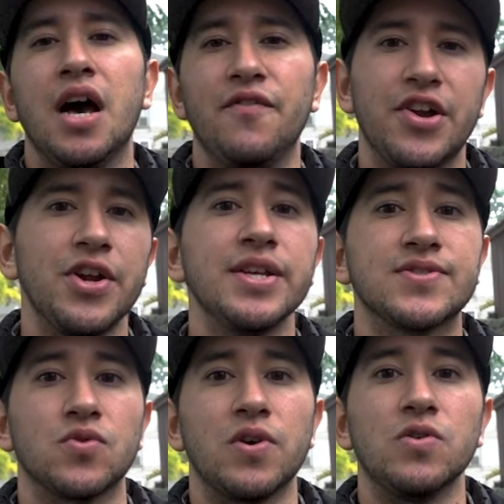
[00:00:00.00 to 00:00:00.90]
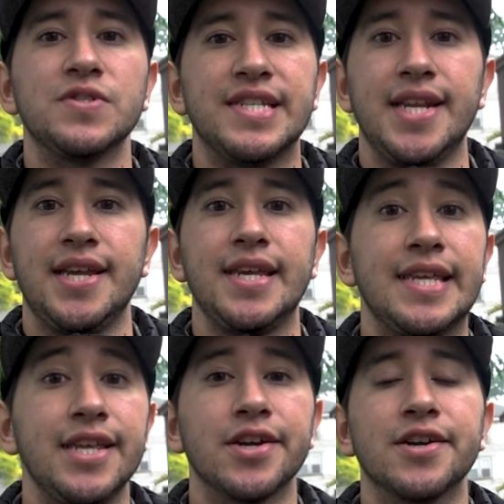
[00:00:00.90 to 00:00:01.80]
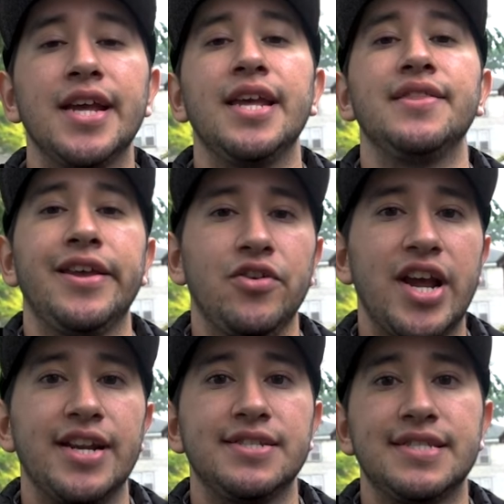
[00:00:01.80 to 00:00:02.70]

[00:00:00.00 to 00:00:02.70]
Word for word: a very historical city here in the United